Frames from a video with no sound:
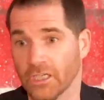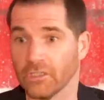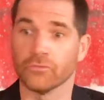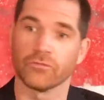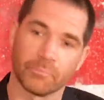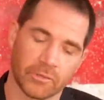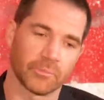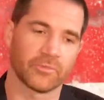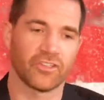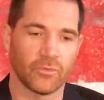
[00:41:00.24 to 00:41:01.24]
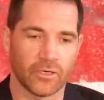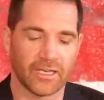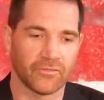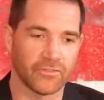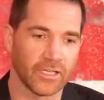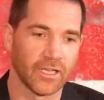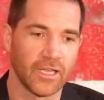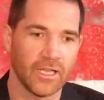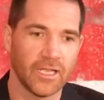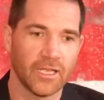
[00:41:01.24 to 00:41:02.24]
gold, property, whatever.
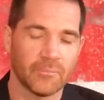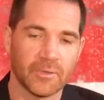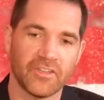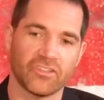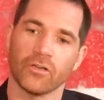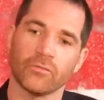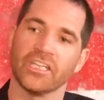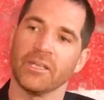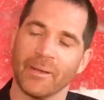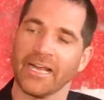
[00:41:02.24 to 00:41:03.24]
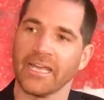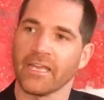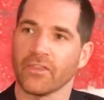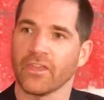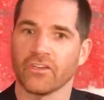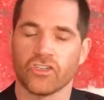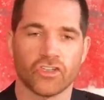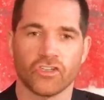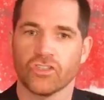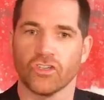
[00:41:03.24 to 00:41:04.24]
But this whole debanking thing
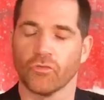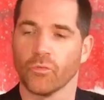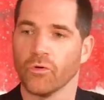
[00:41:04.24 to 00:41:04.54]
should just